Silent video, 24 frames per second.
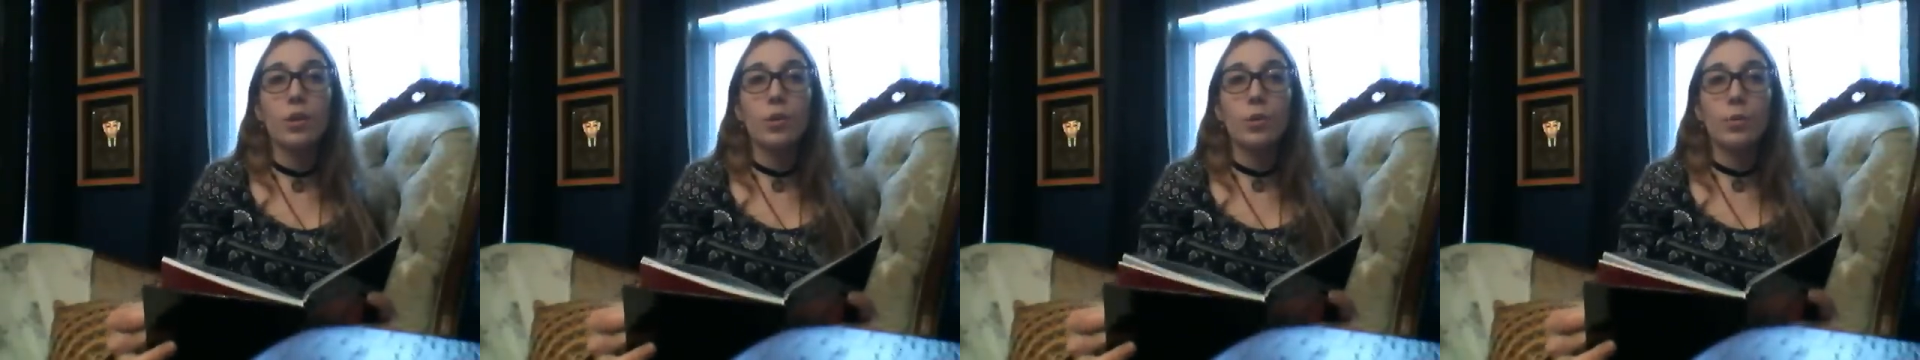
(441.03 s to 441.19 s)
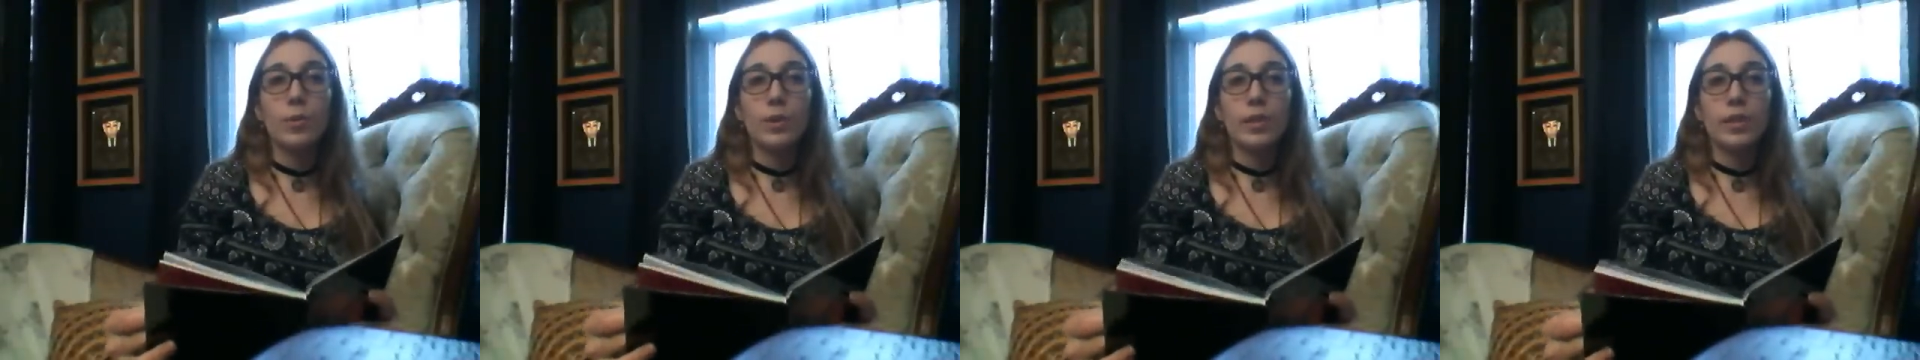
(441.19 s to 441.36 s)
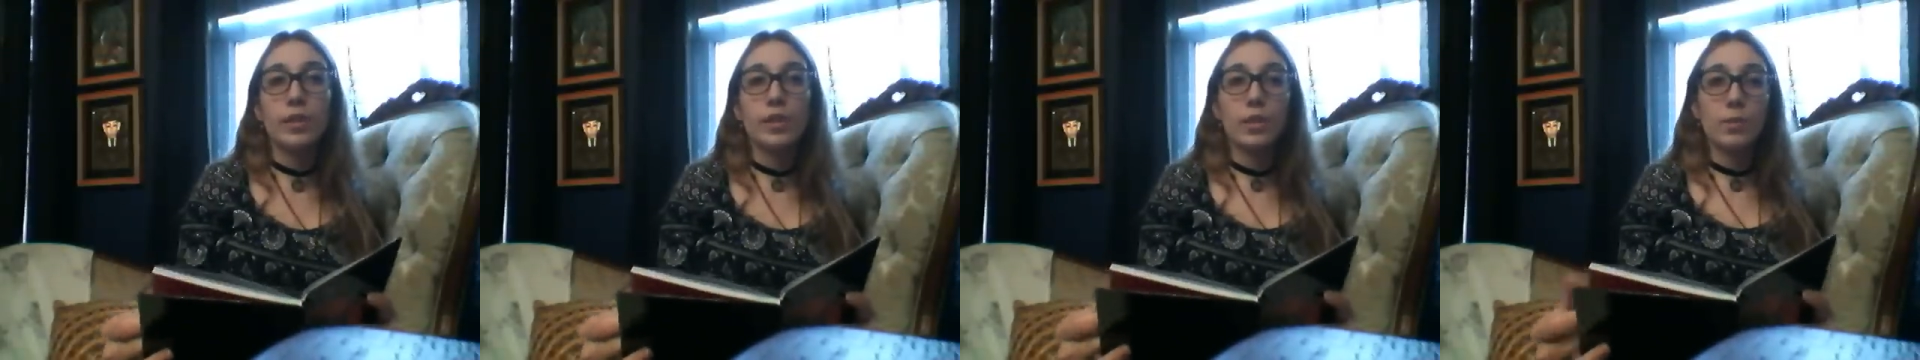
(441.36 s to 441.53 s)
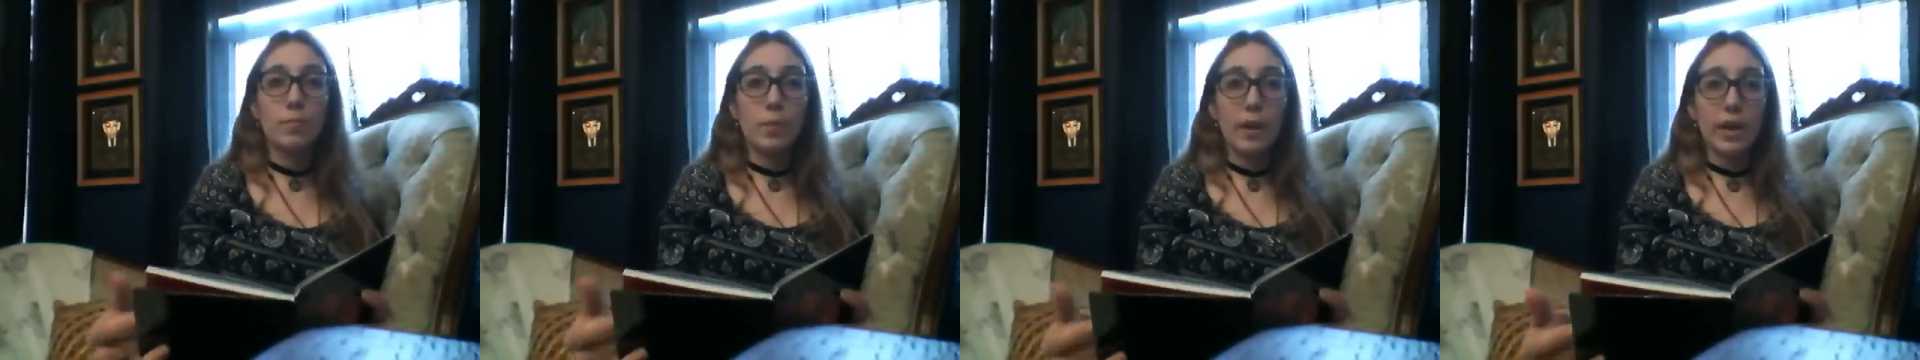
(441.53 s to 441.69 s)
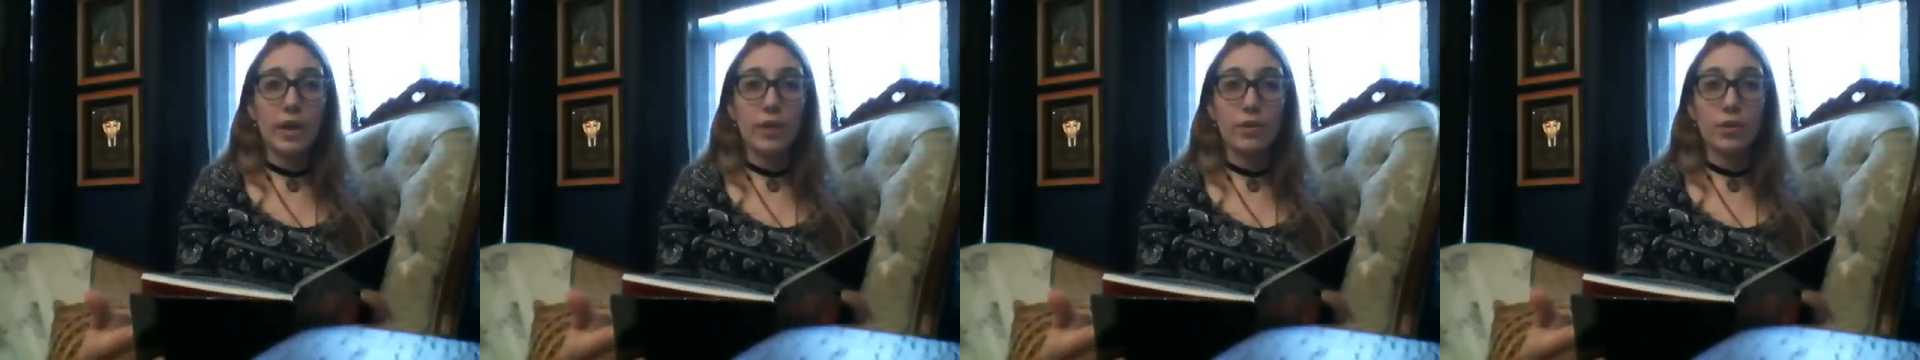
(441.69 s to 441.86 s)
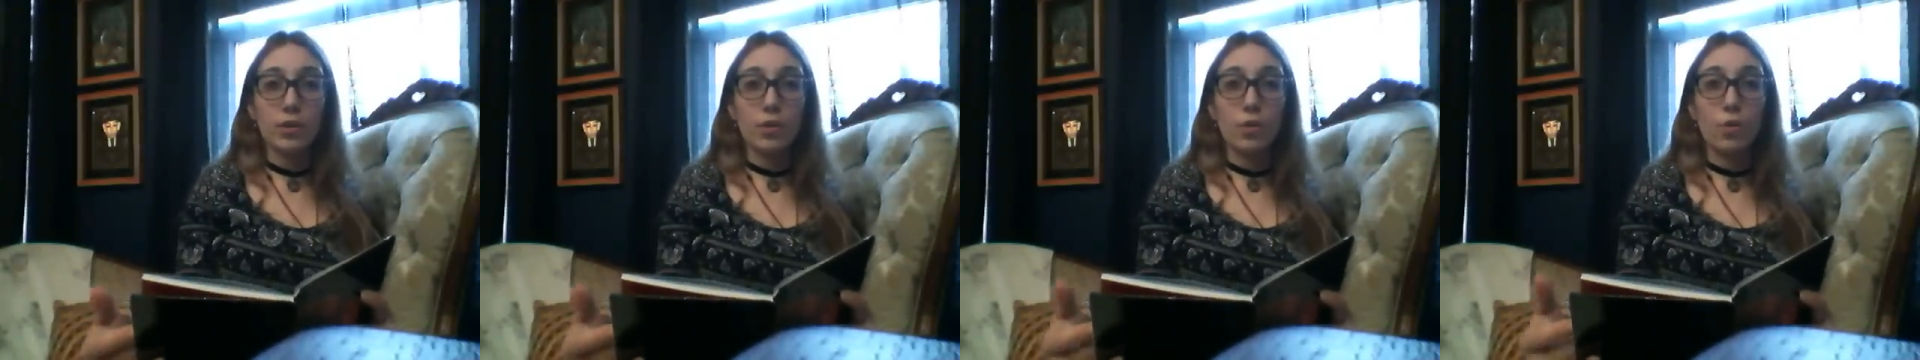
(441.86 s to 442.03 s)
with
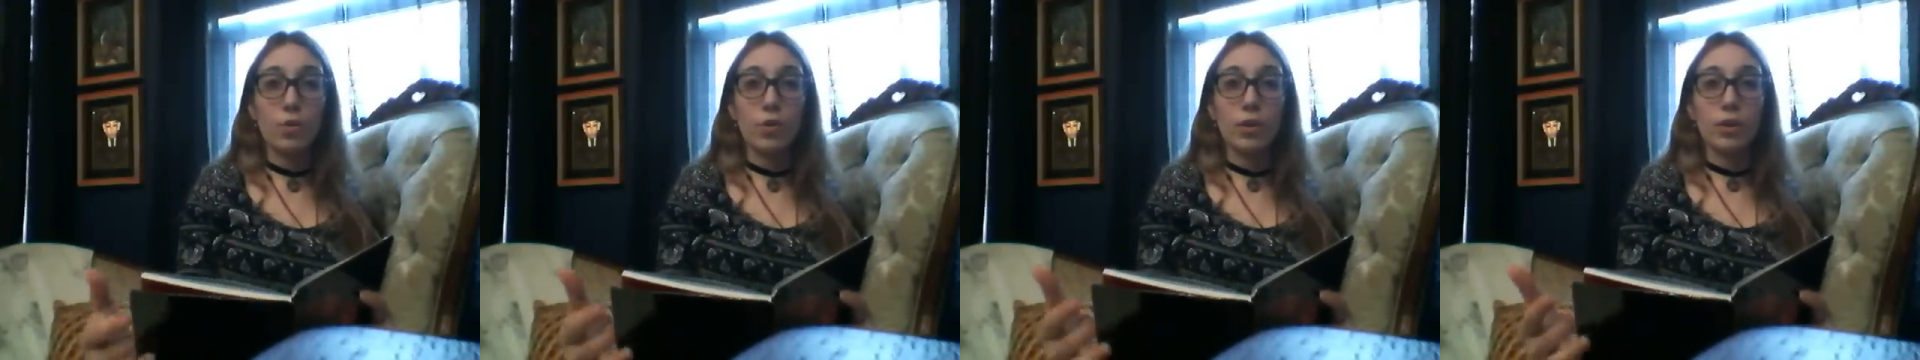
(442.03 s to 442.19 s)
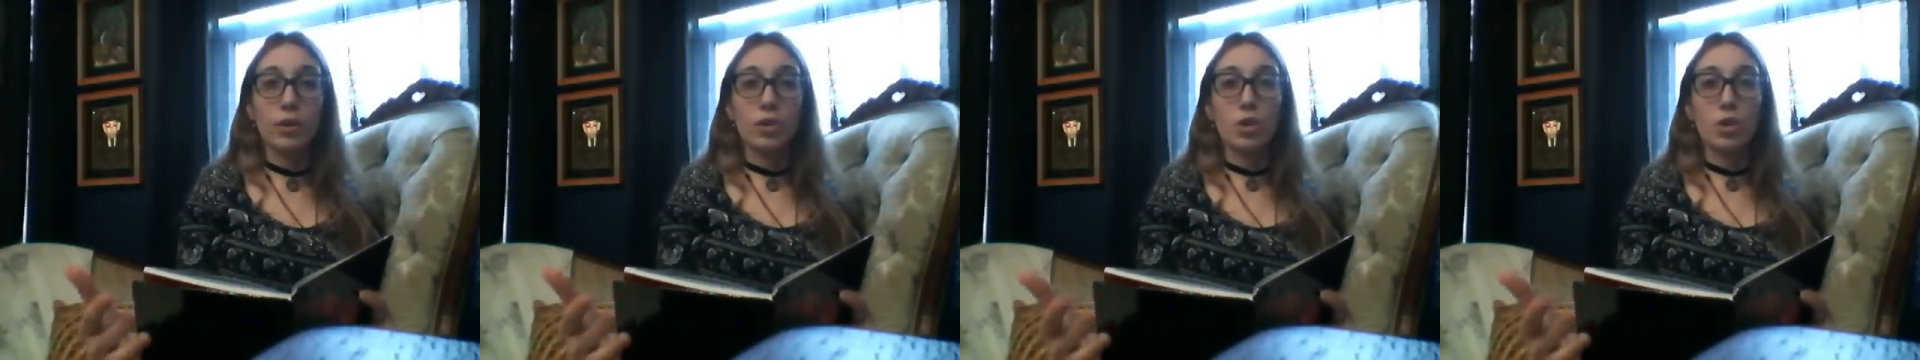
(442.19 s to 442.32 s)
spells or